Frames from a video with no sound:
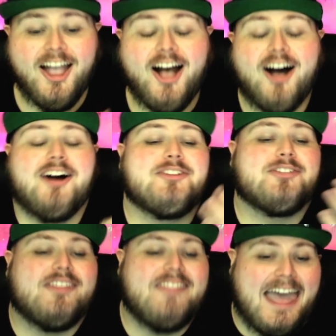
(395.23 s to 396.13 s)
Other
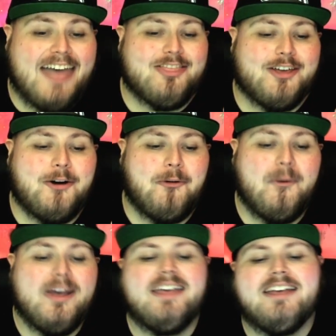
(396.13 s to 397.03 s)
than that,
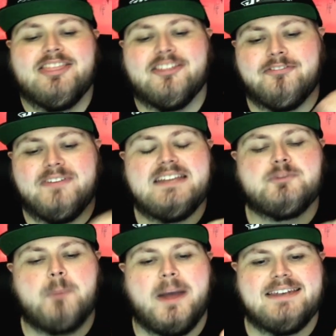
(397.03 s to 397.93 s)
though, the
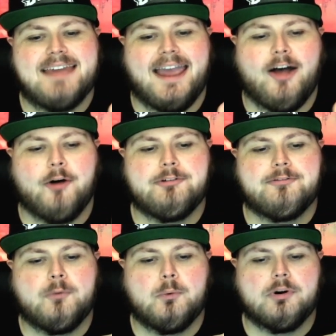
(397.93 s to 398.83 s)
feeds went down
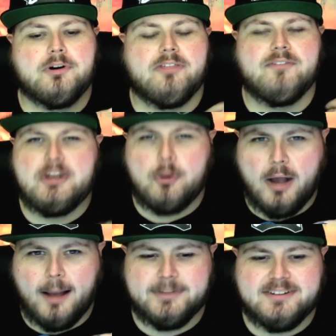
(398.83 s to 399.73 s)
for the veto
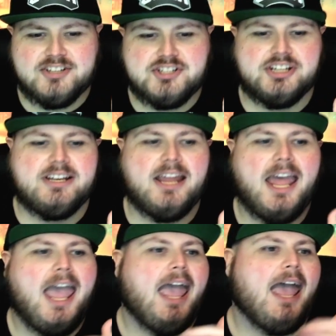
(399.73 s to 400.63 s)
competition
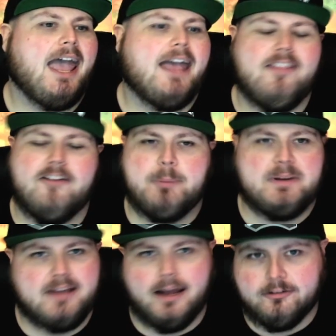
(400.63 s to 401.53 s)
and they've been
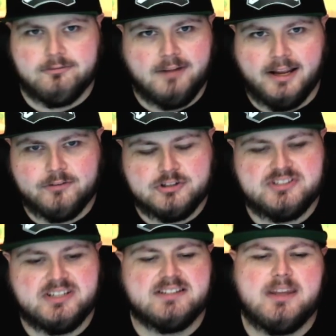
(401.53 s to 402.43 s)
down ever
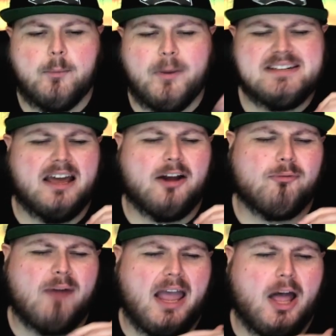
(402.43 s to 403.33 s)
since. They went down
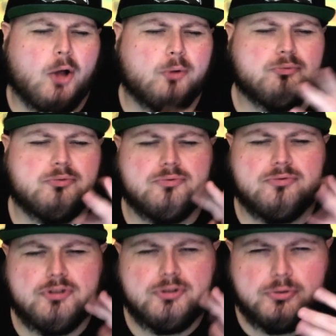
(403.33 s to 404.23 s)

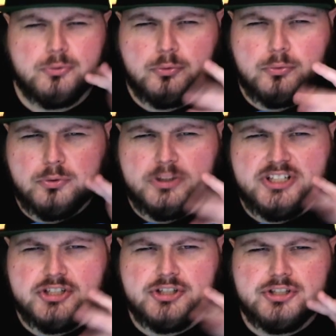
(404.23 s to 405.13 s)
around
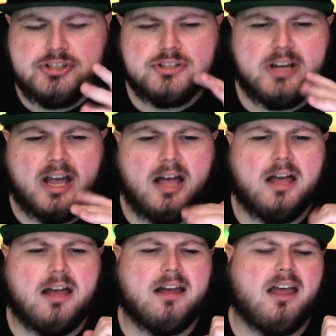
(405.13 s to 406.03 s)
two-ish
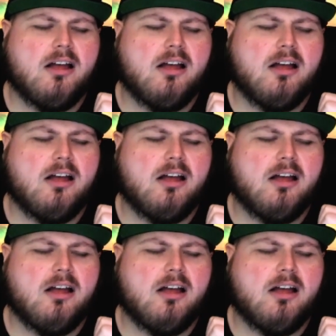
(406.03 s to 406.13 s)
uh,